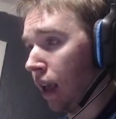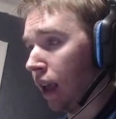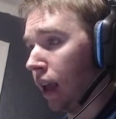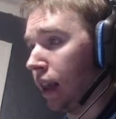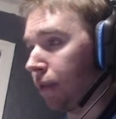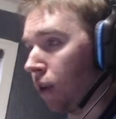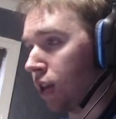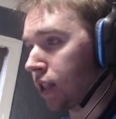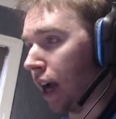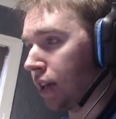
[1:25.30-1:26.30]
And the
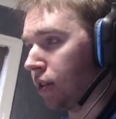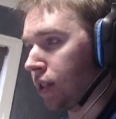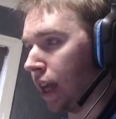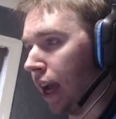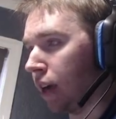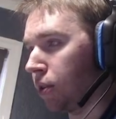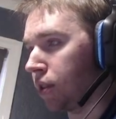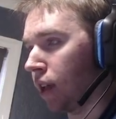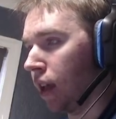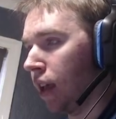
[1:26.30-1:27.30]
first guy to attack
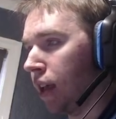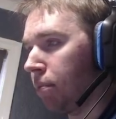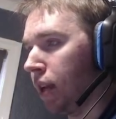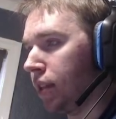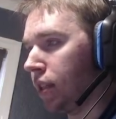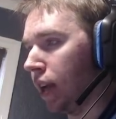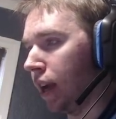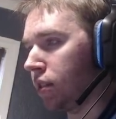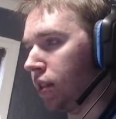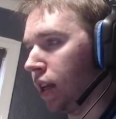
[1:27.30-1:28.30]
was
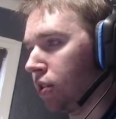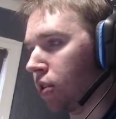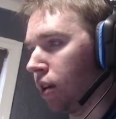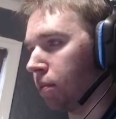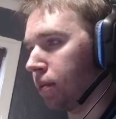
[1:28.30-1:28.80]
BTS D. Trump.